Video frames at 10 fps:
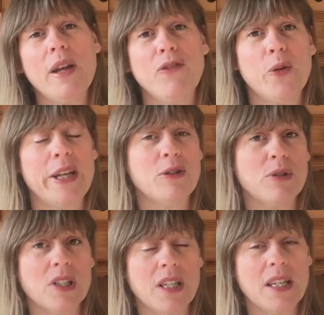If you're
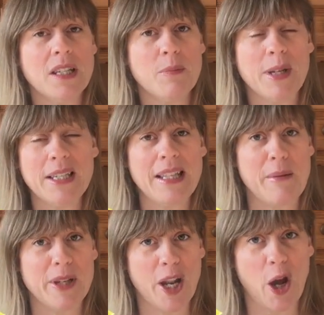interested, please
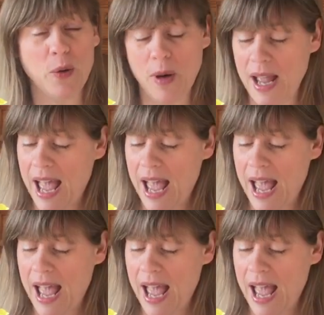let me know